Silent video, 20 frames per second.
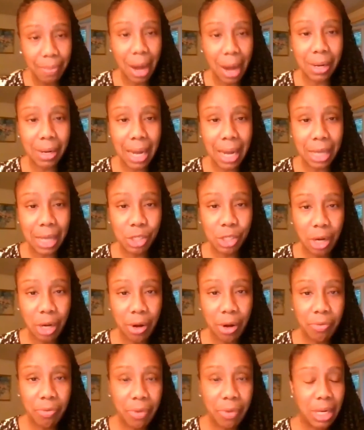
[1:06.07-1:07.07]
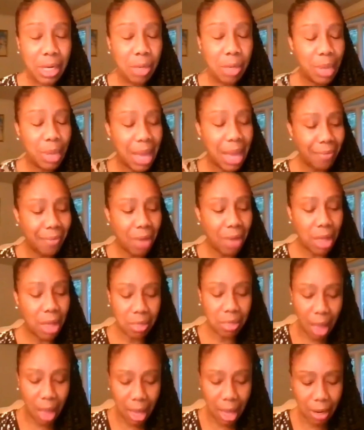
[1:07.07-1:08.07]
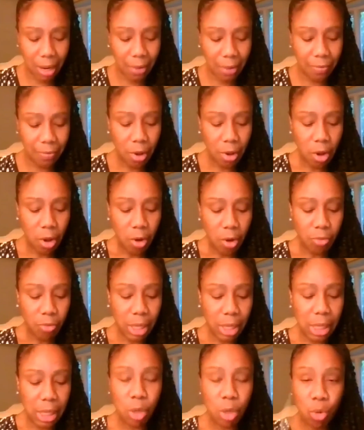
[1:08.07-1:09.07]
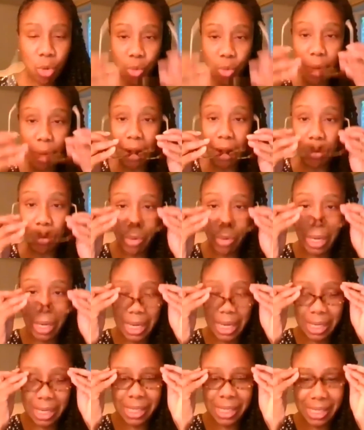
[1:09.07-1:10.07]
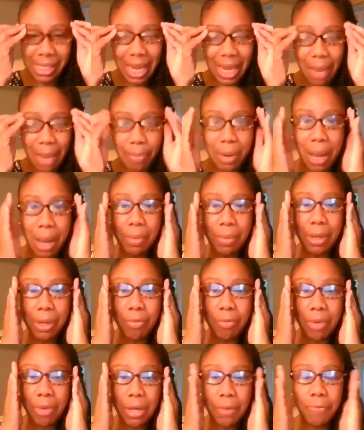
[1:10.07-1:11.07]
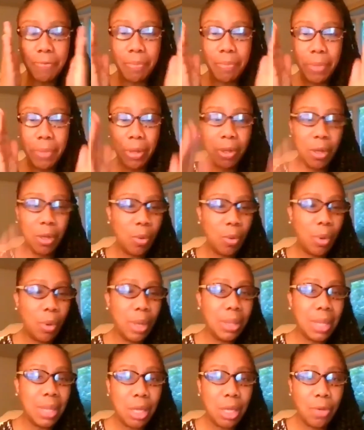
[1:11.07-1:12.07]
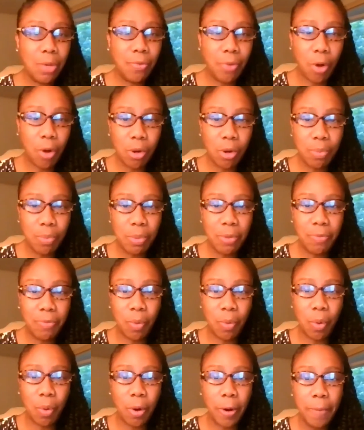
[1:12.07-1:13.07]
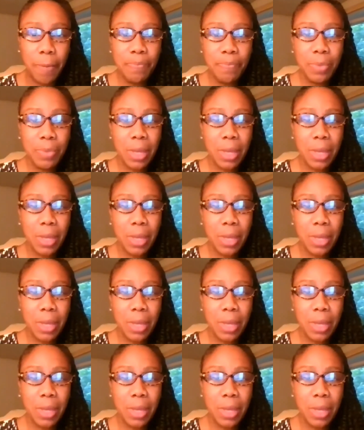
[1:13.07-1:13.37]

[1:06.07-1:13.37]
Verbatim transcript: Our lectionary reading, we have a lot of really great readings today, but I'm going to read a familiar one that you've heard before.